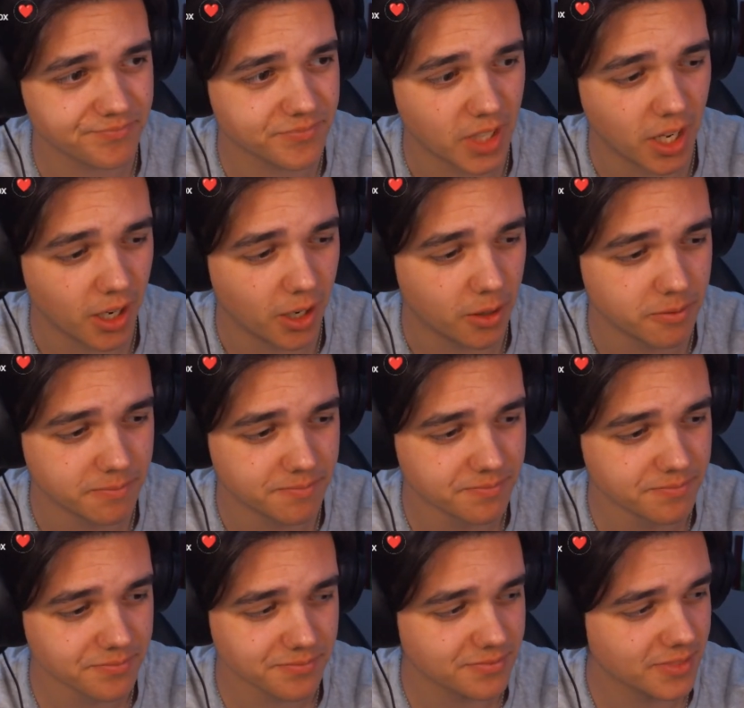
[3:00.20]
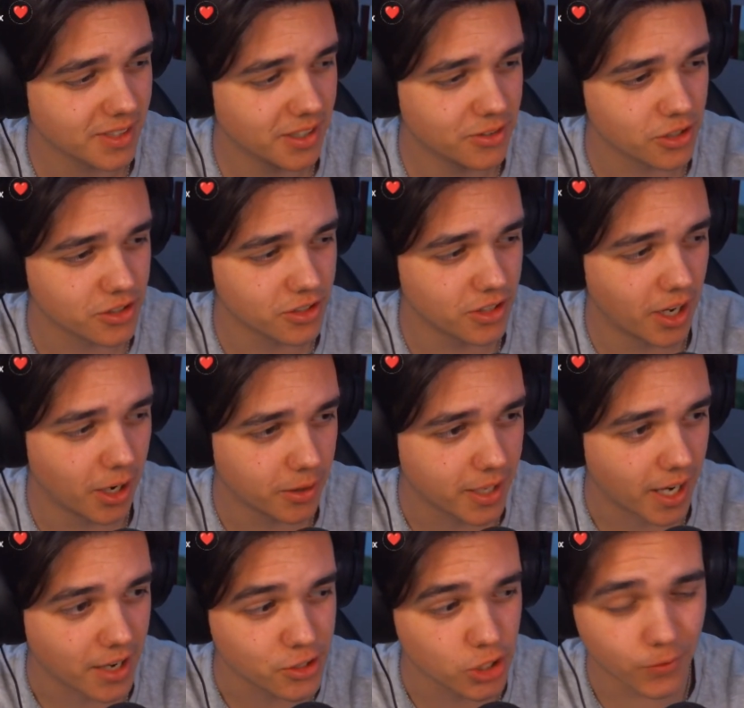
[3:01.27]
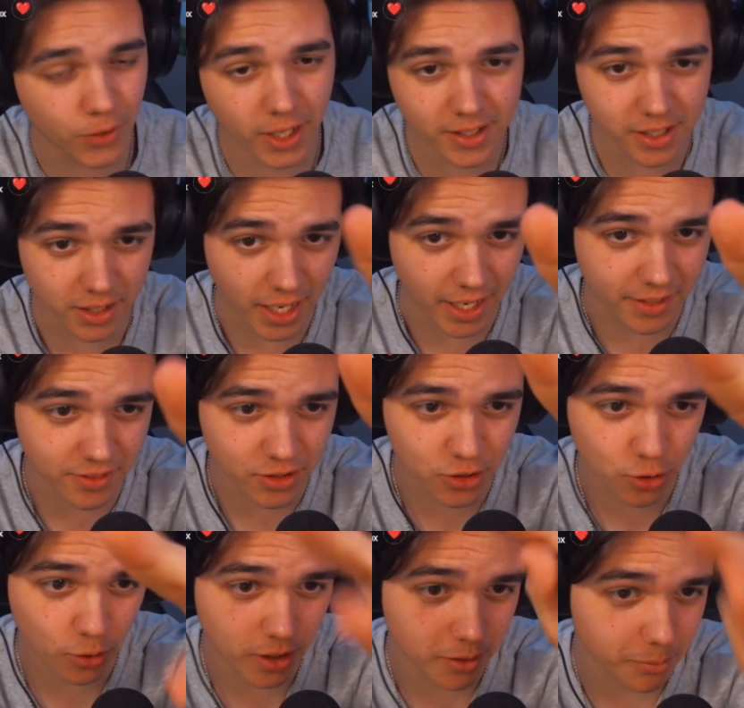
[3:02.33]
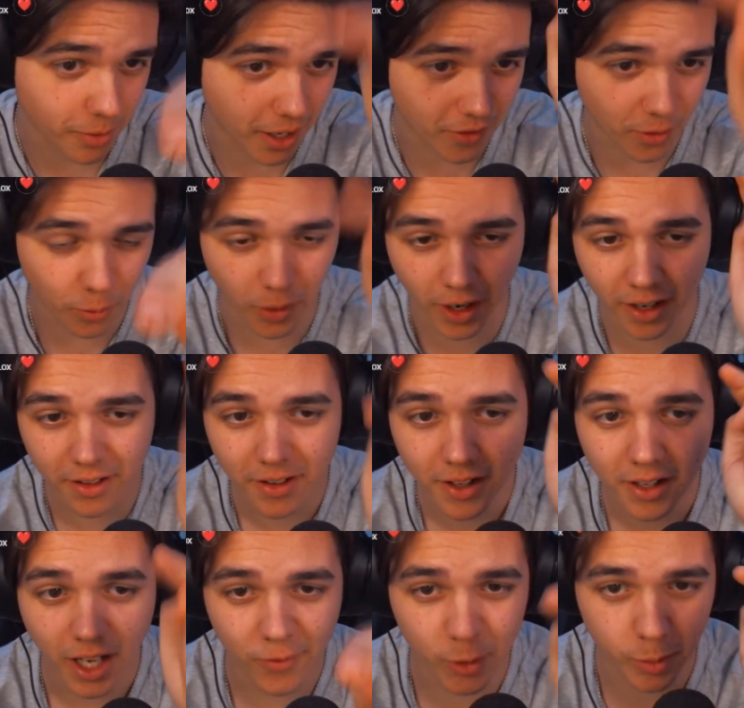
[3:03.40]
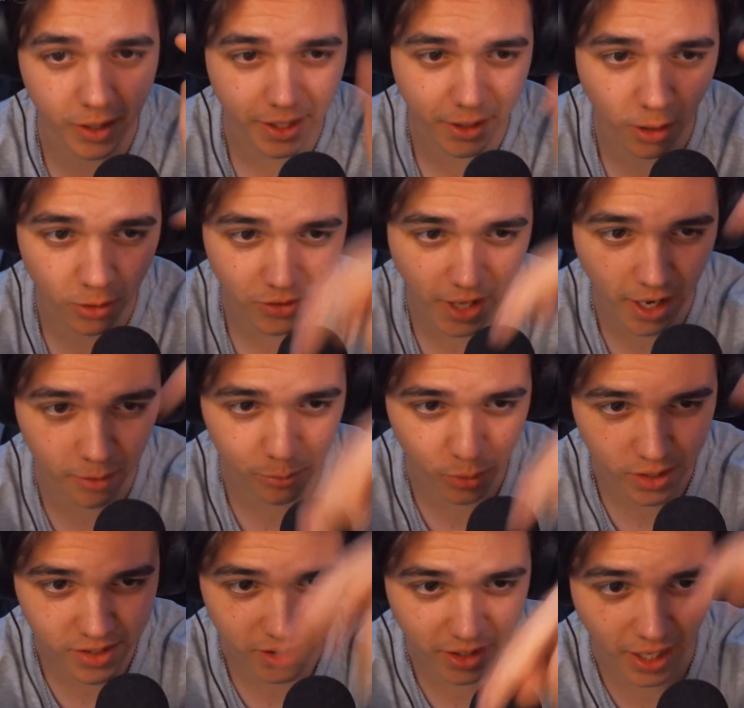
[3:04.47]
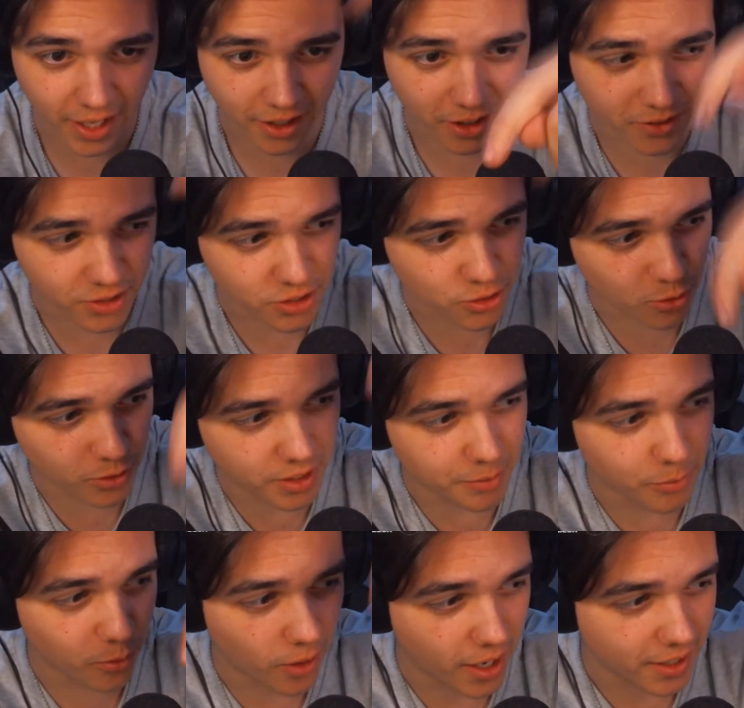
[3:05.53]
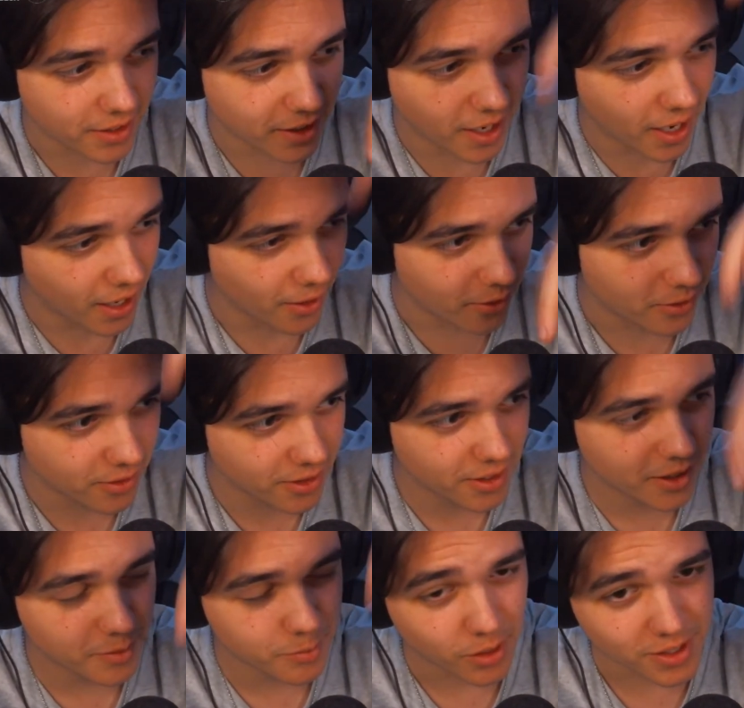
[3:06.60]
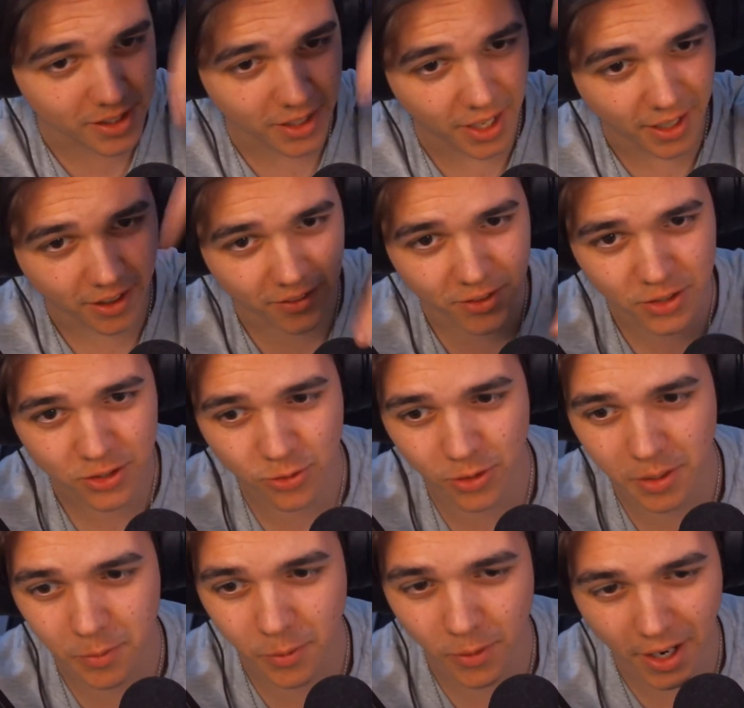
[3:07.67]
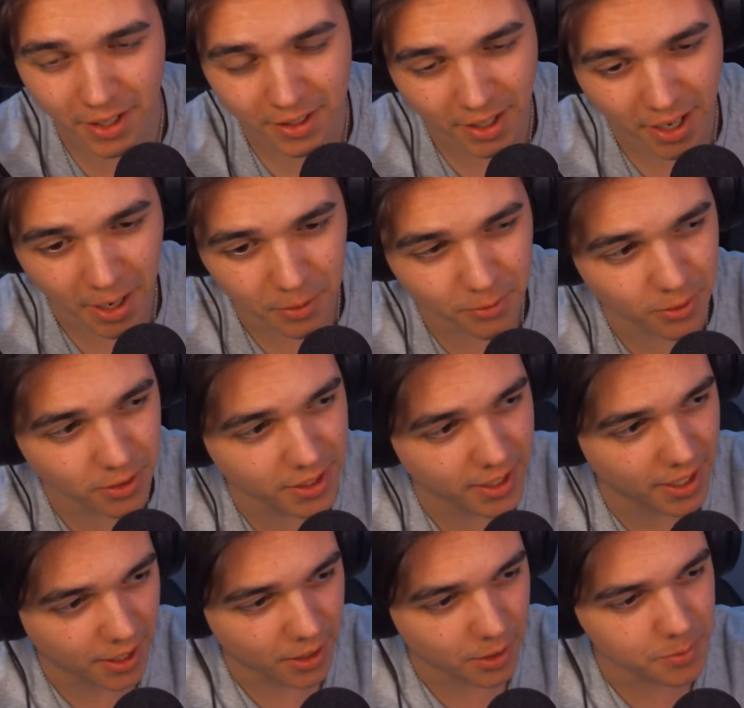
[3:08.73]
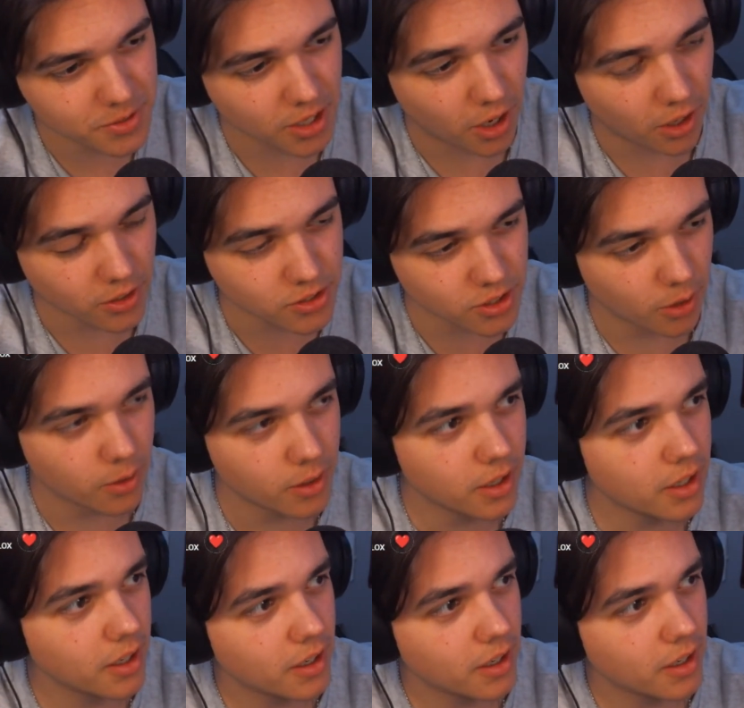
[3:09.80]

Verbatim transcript: No. Just no. Guys, don't forget to like the stream, by the way. Everybody go down, press like on the stream right now. Press like on the stream right now. It really helps. Also,